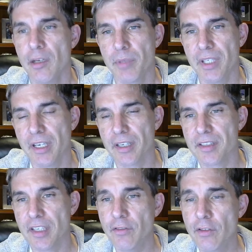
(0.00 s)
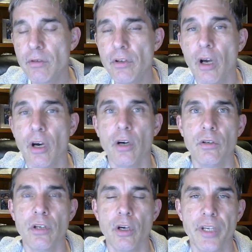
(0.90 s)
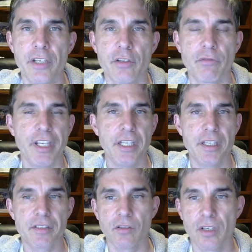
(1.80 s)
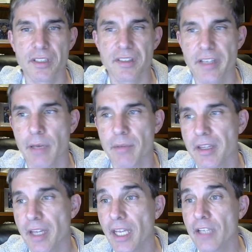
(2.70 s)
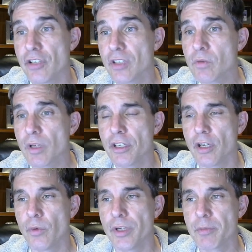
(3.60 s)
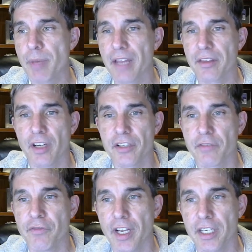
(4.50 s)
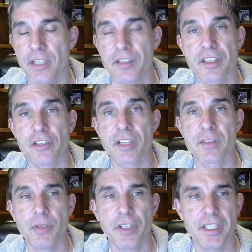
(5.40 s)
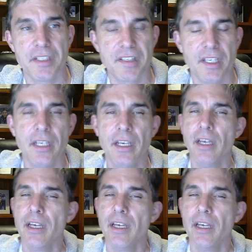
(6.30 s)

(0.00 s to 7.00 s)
Because if you know, going into reading this long stem, that they just want to know which pathologic findings suggest malignancy,